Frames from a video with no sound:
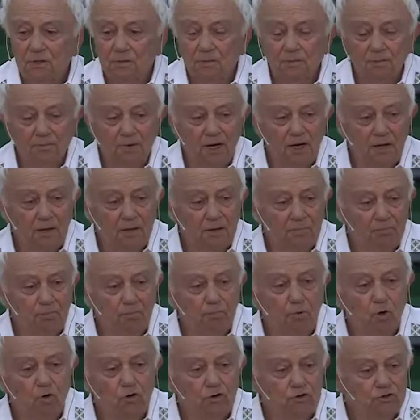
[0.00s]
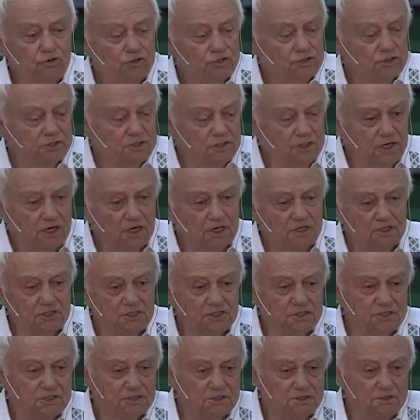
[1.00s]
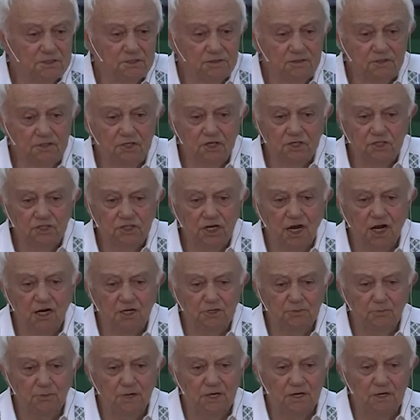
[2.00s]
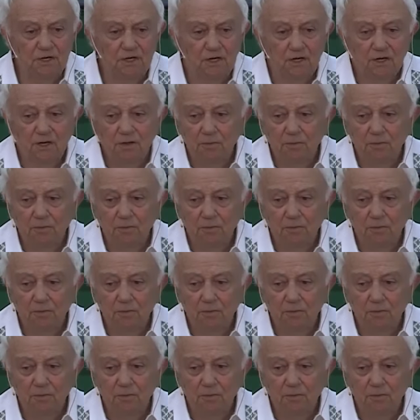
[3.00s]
my boss has discharged me,